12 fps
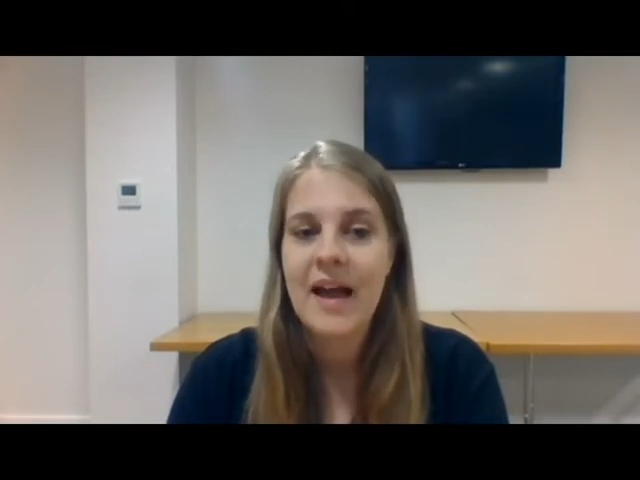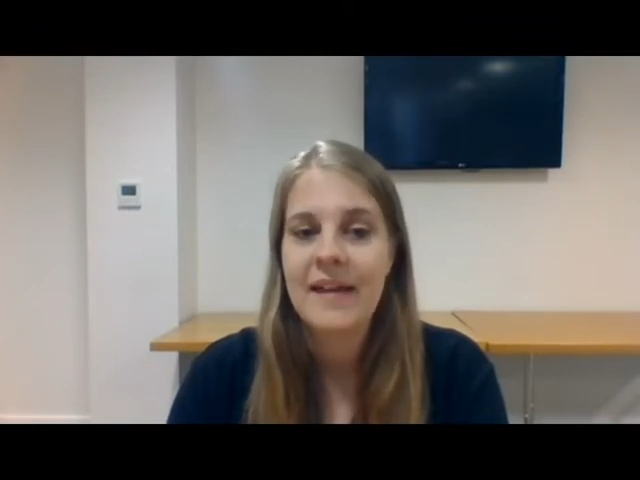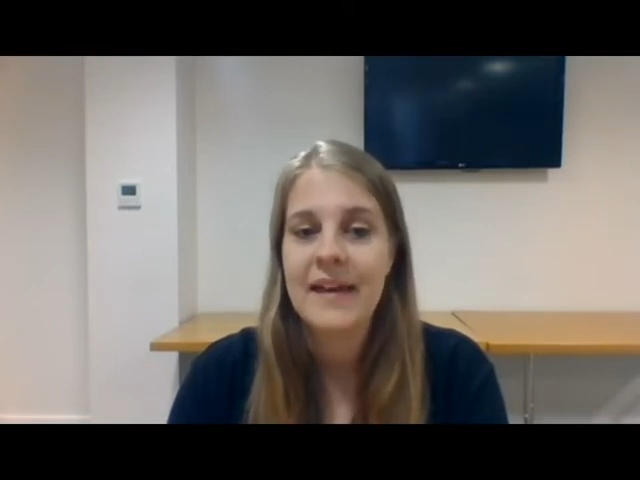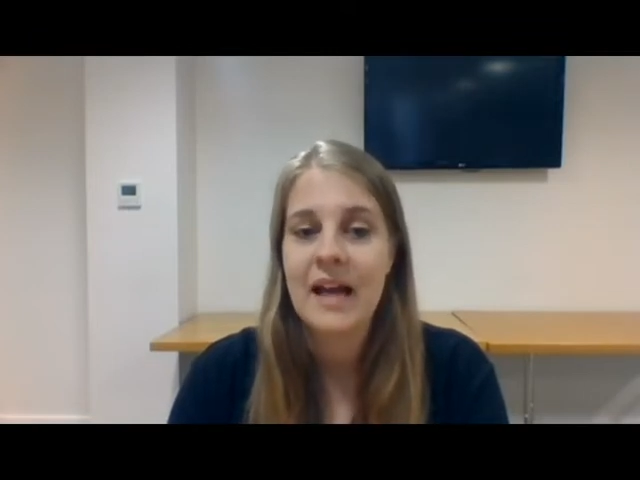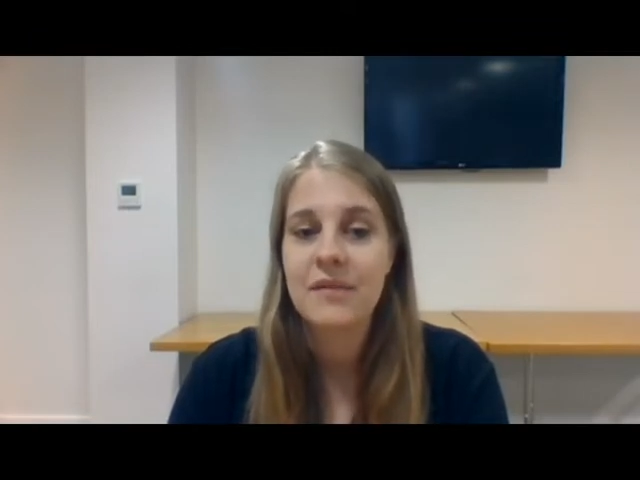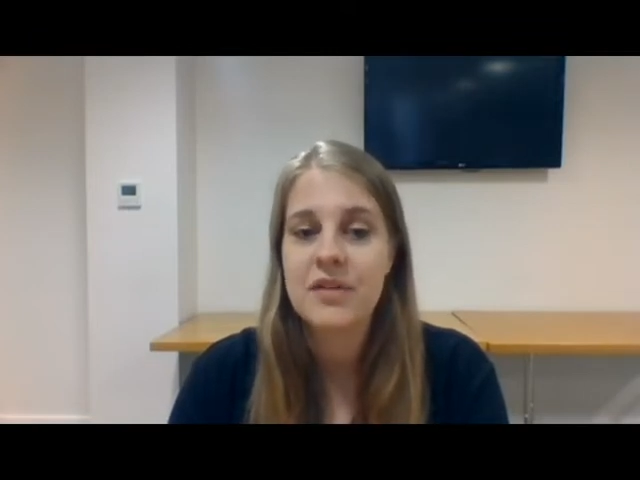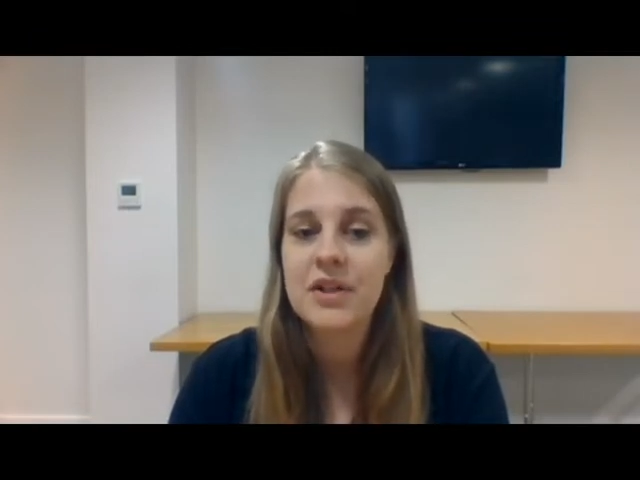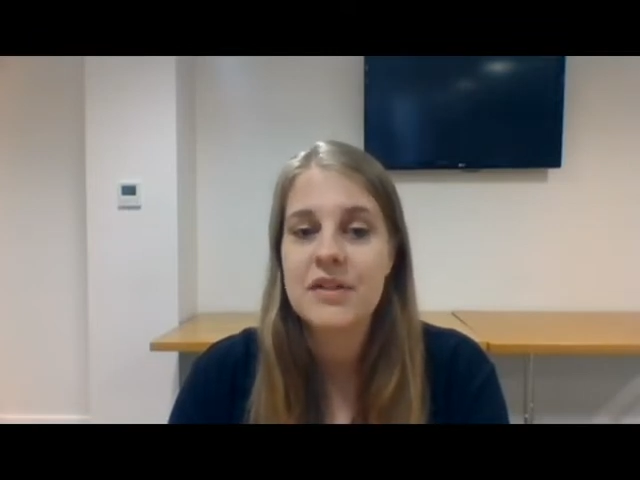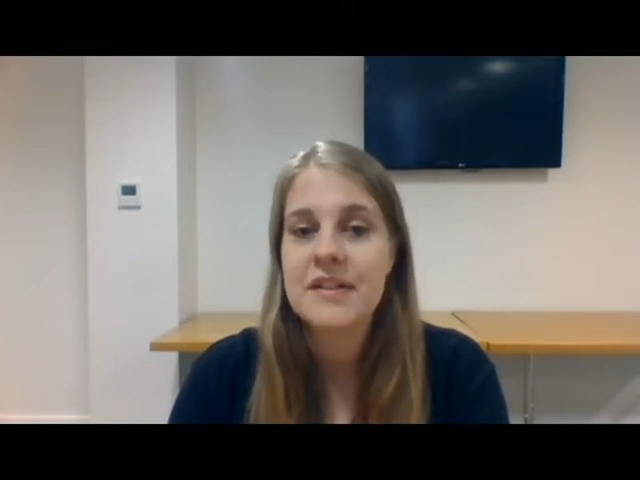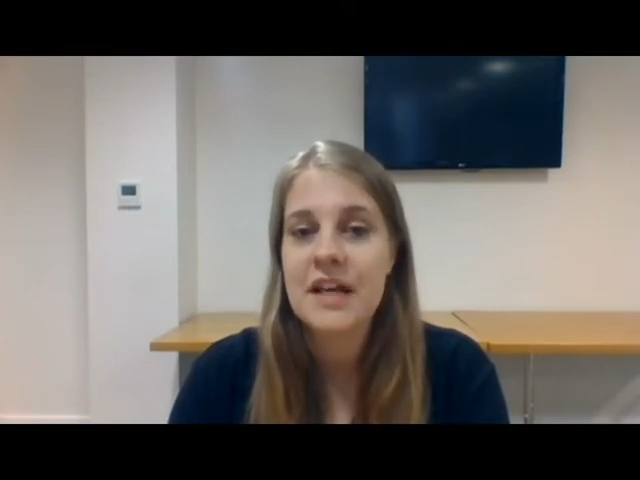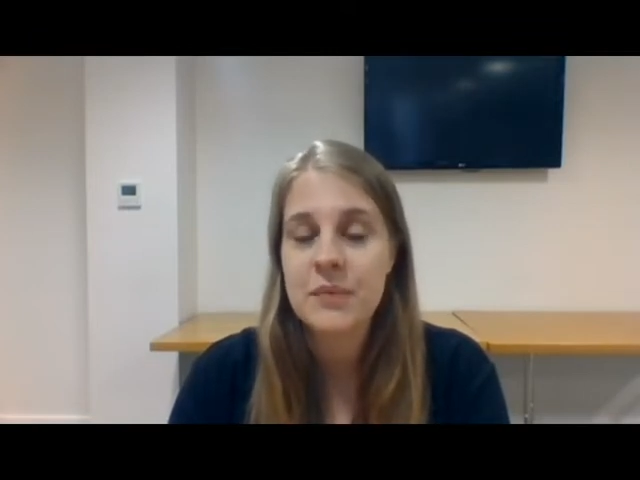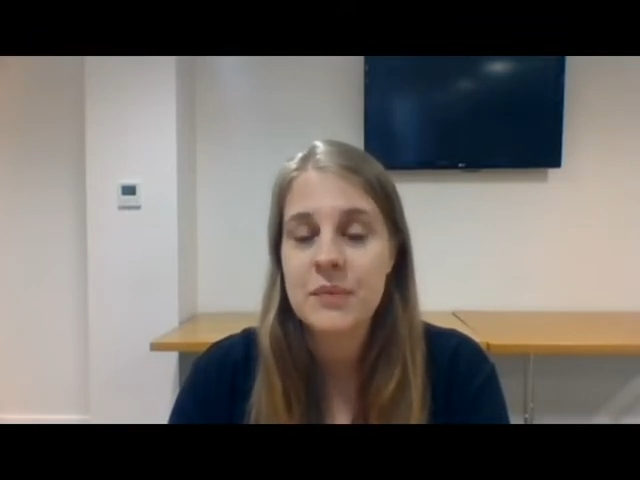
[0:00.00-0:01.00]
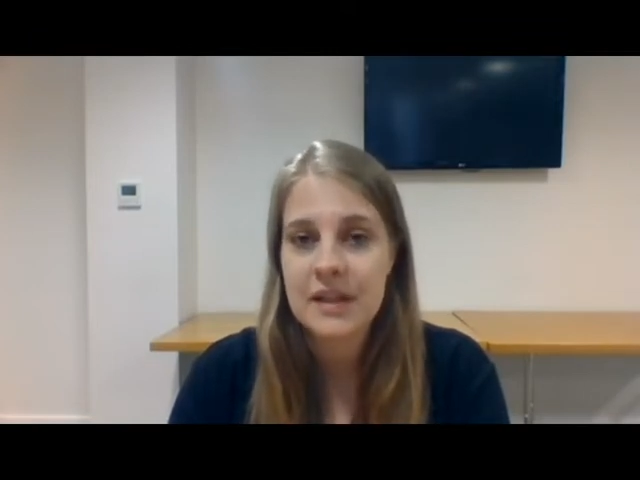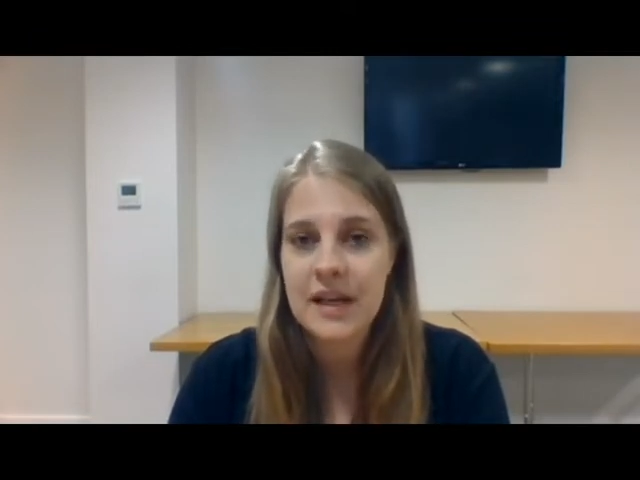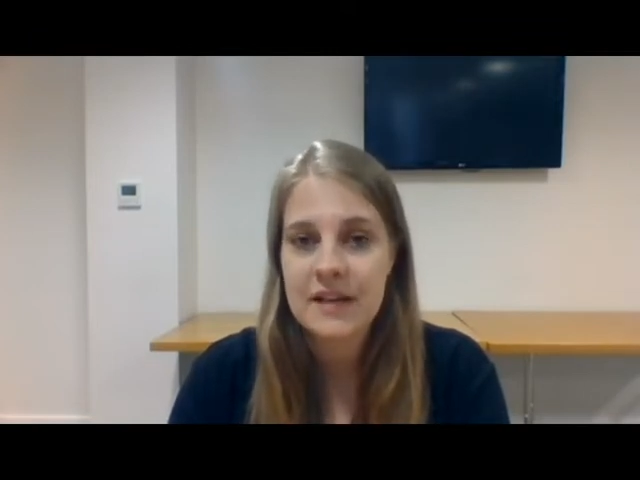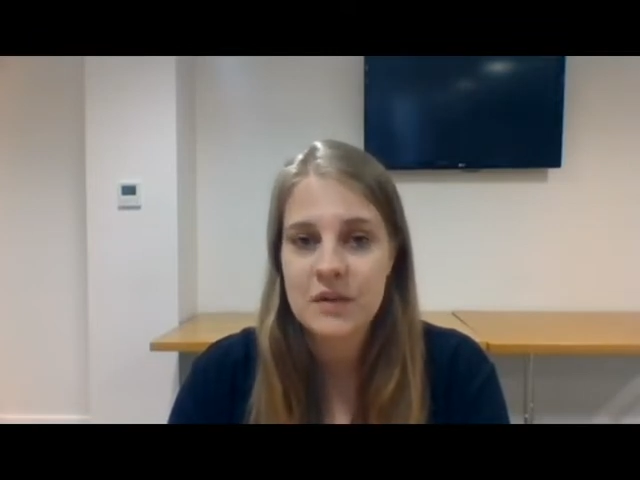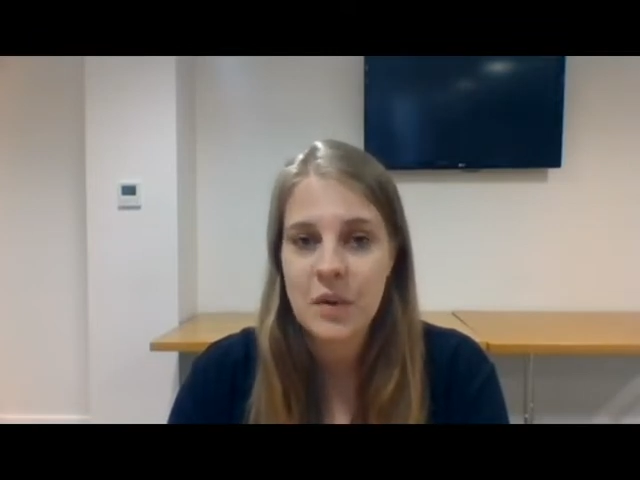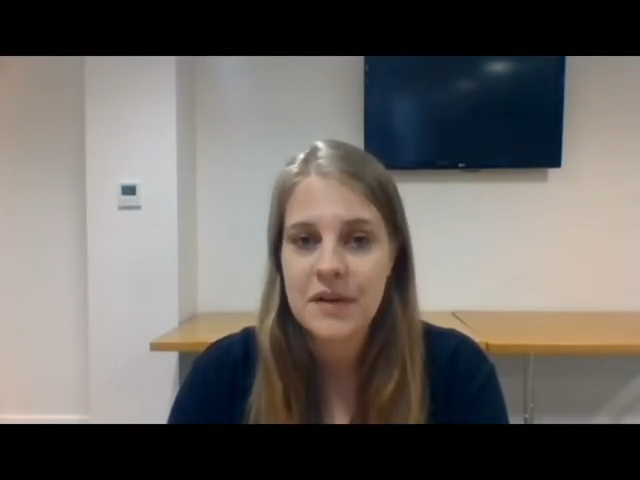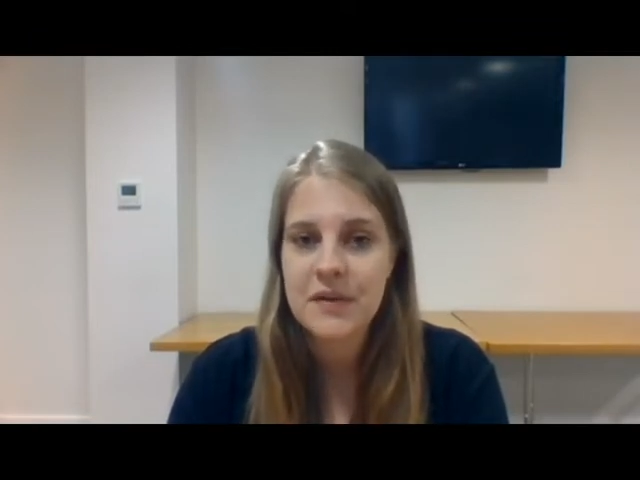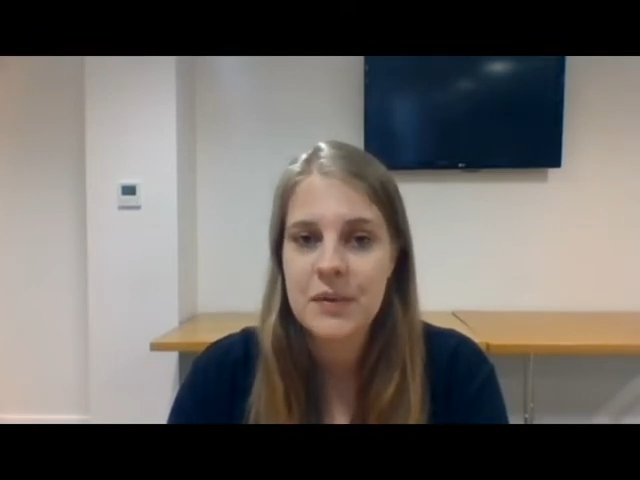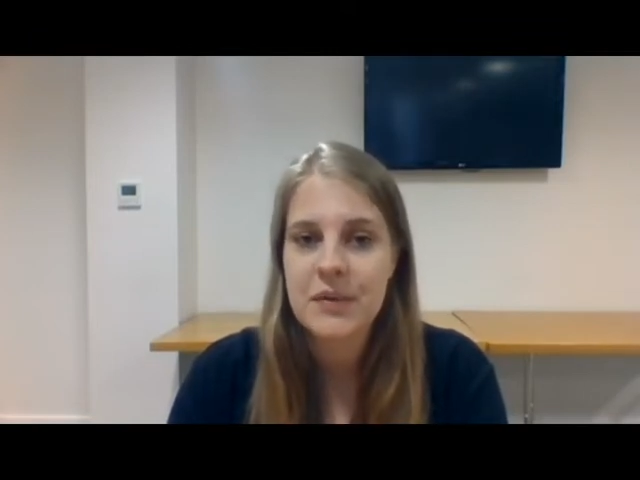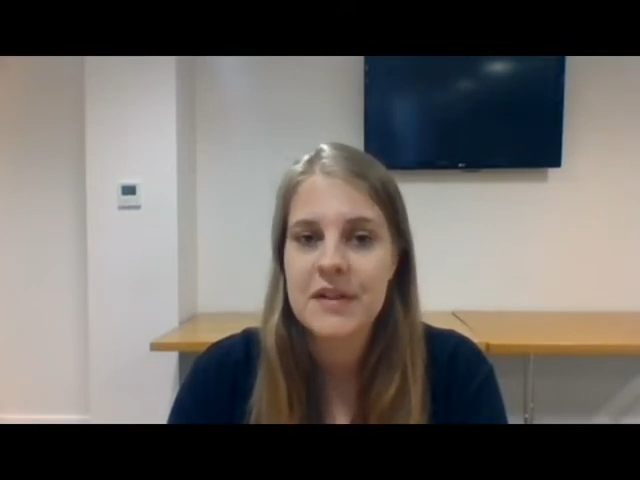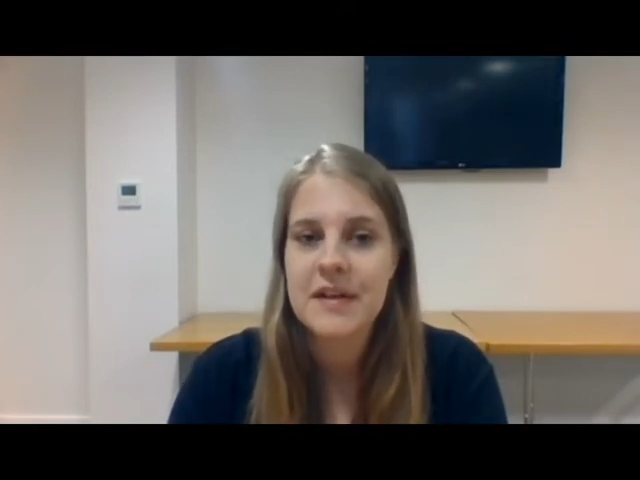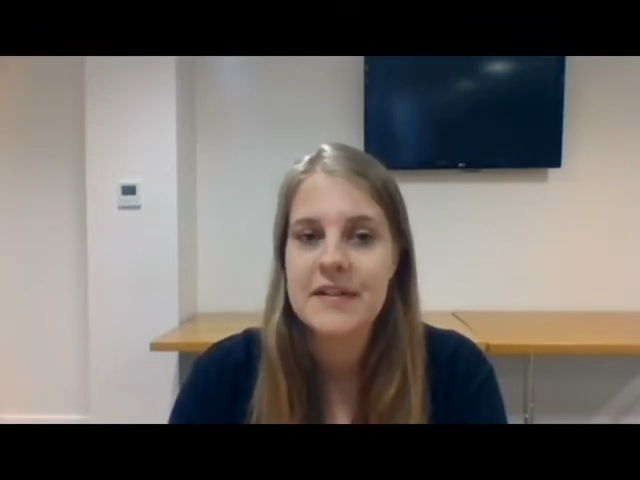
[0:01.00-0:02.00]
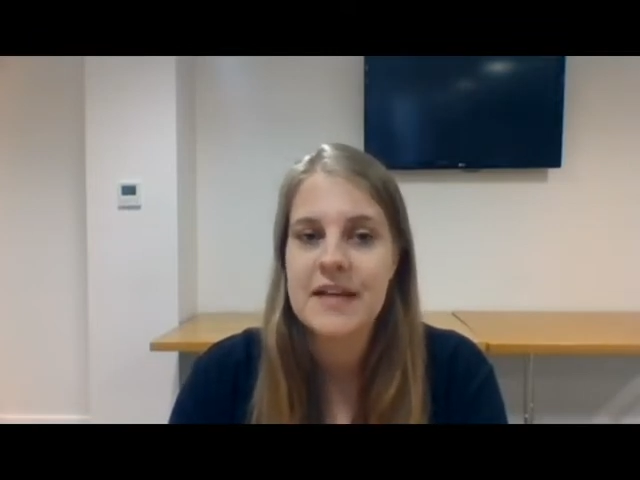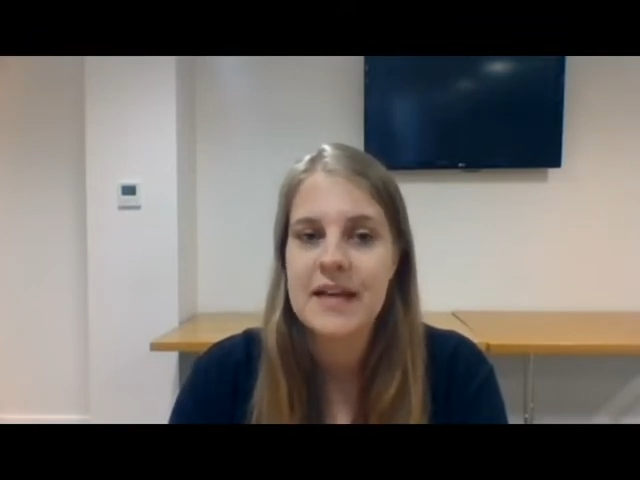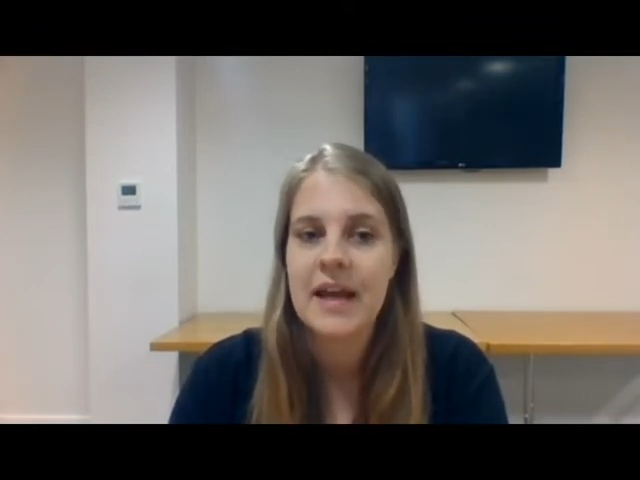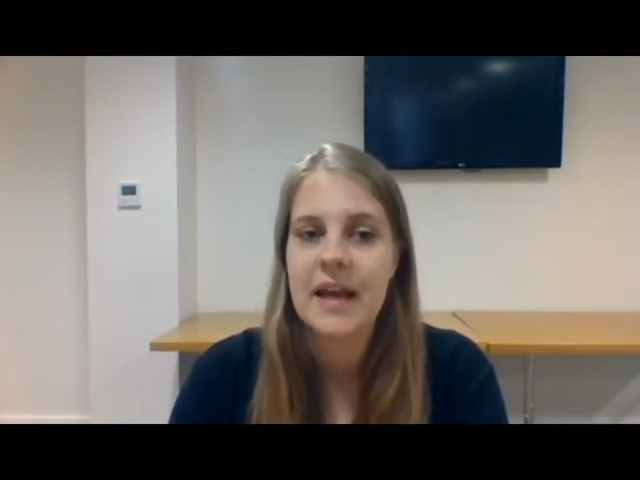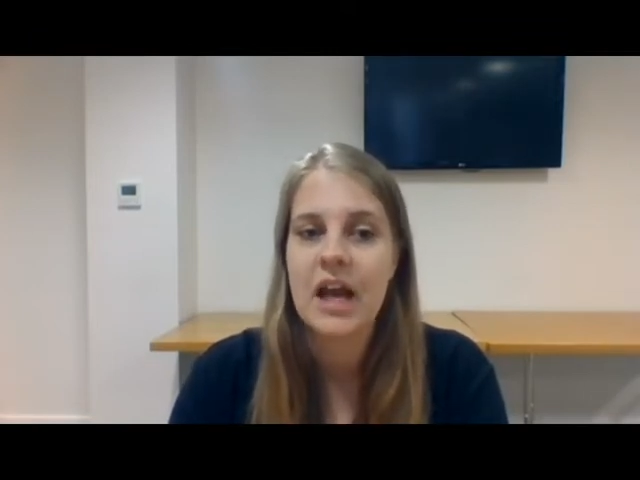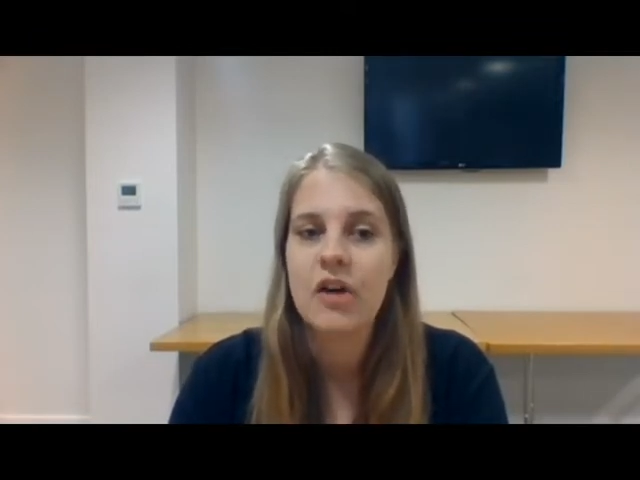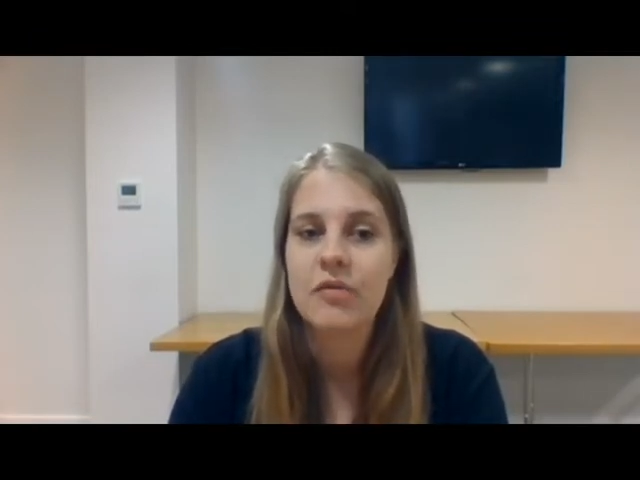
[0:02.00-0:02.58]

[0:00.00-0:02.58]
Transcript: and they have to contend with this whilst also seeing